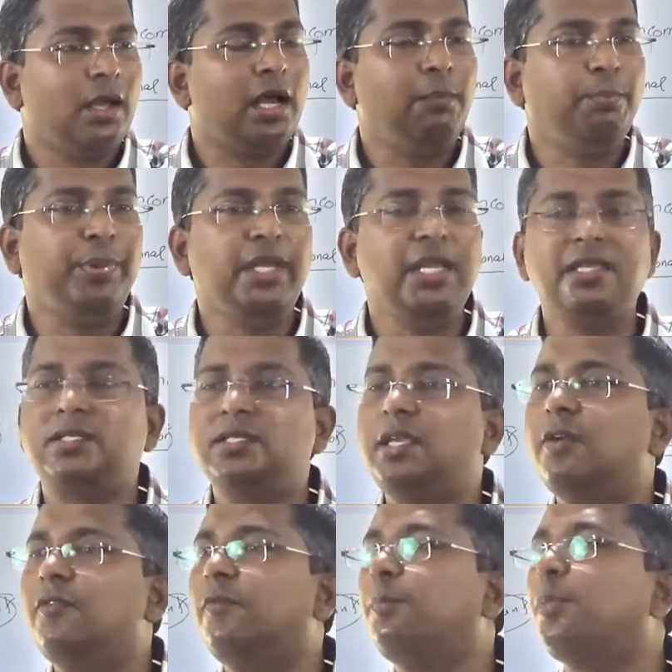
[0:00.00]
Companies
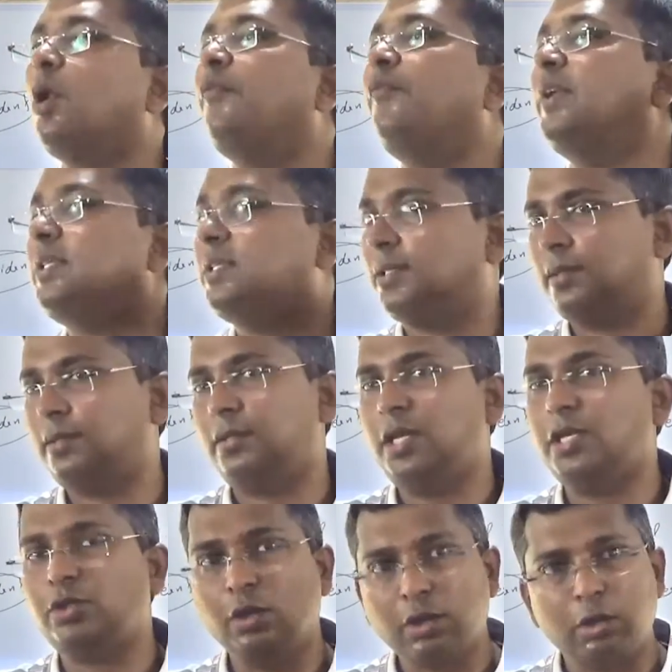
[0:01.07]
give profits.
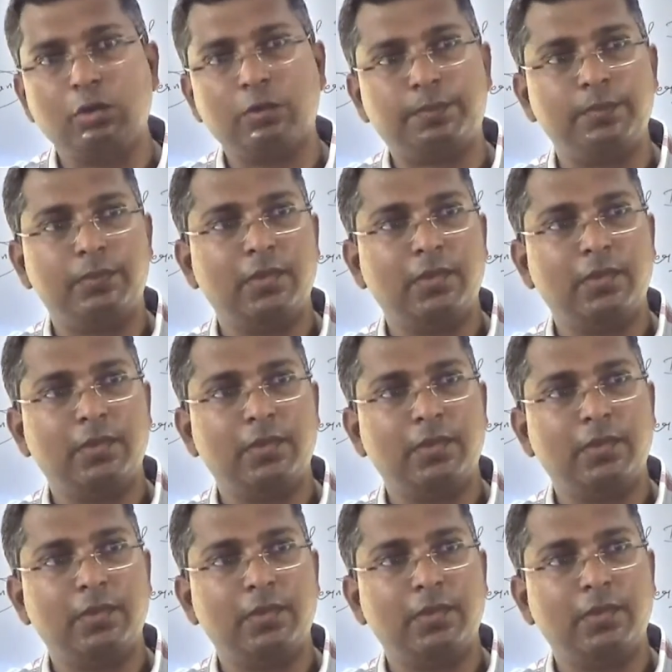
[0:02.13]
Yes or no?